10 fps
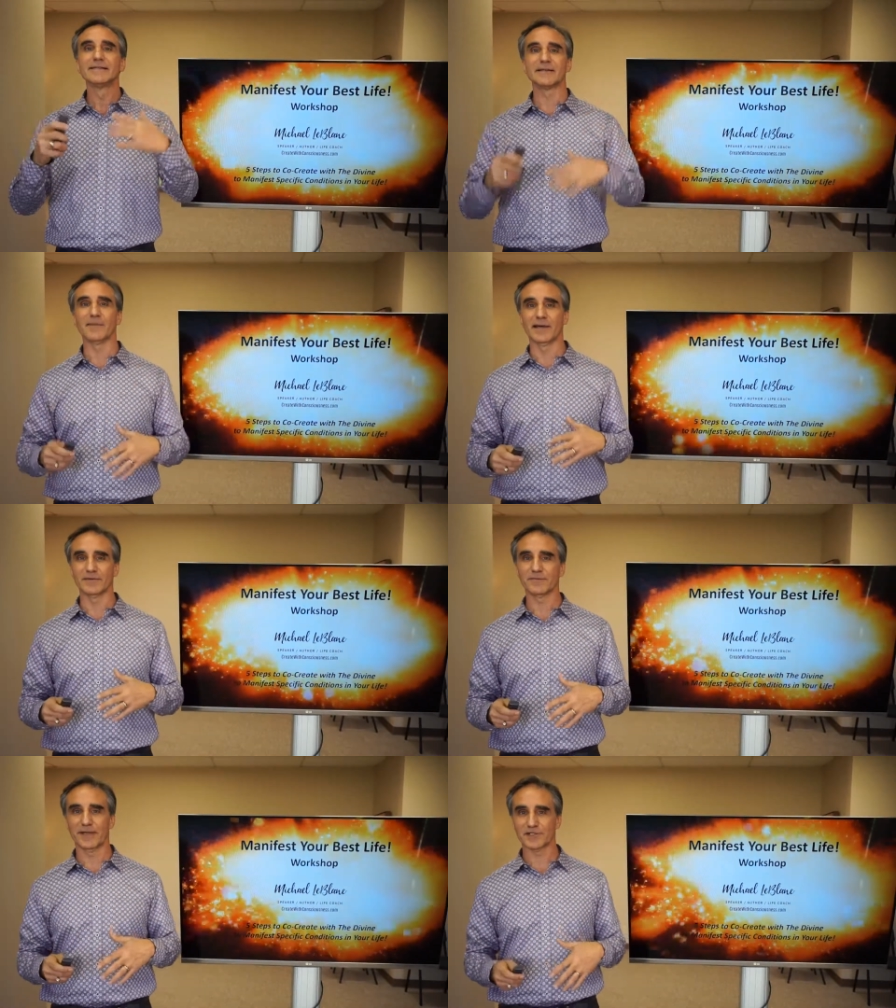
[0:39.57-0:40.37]
to
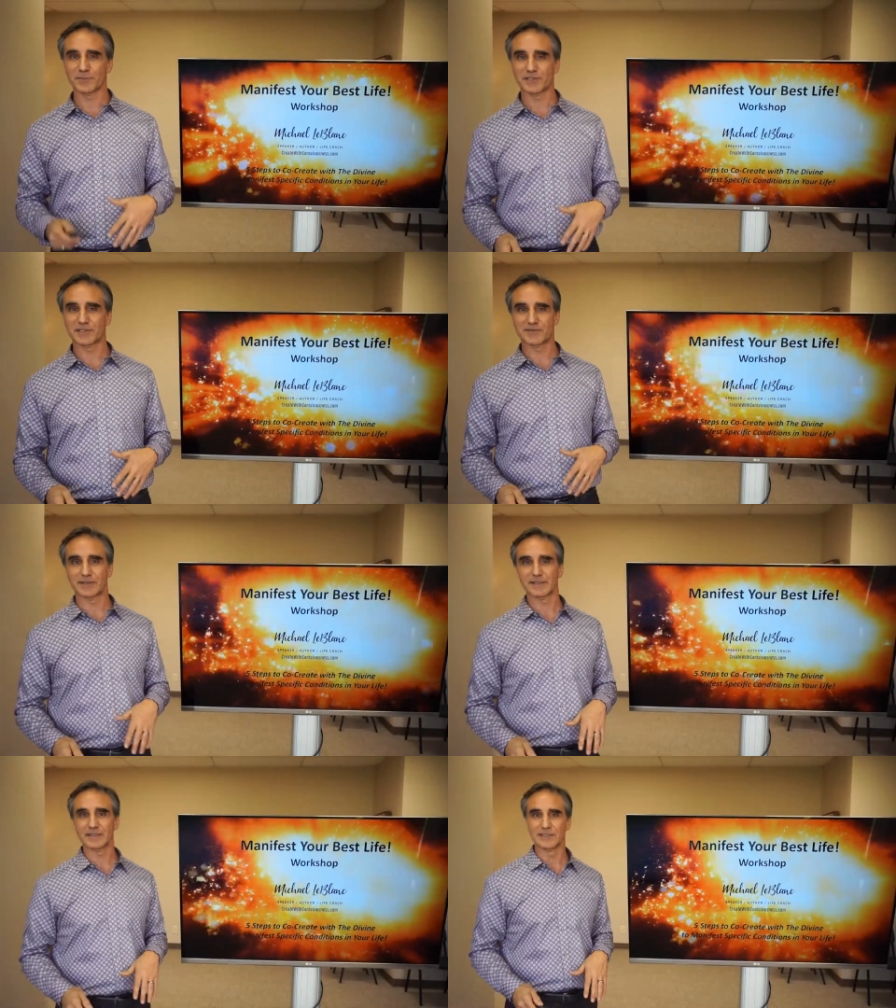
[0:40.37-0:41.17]
manifest
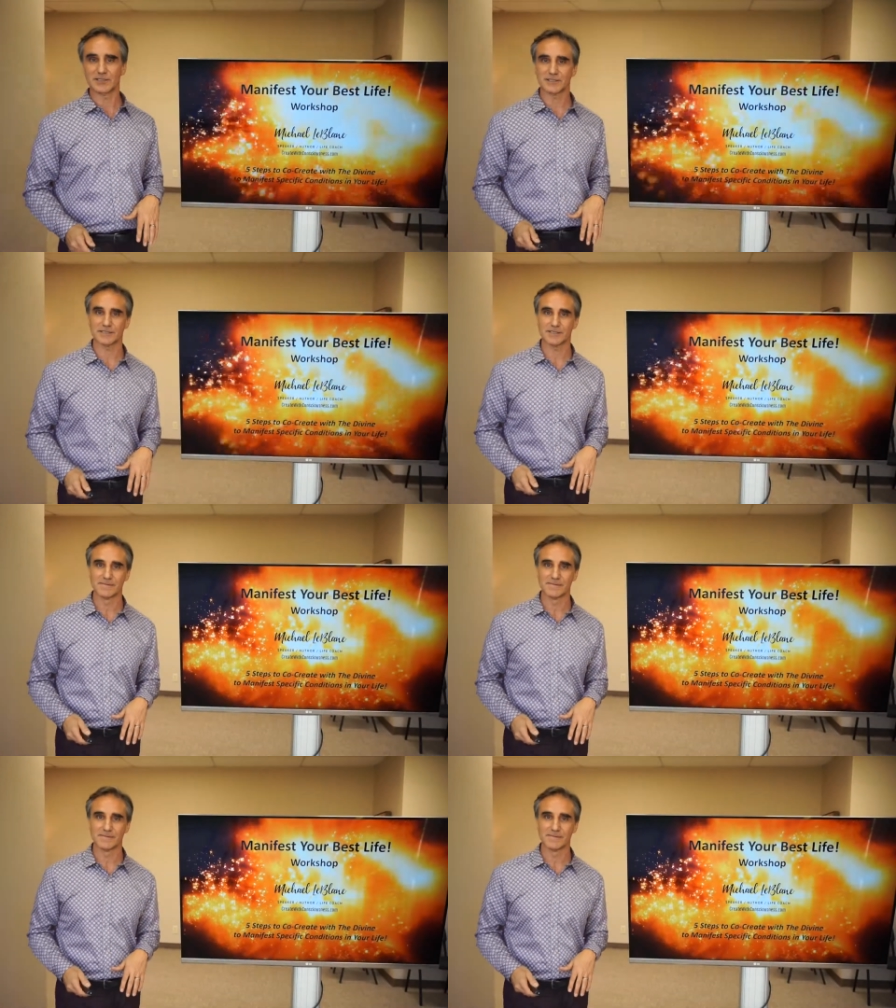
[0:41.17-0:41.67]
specific conditions.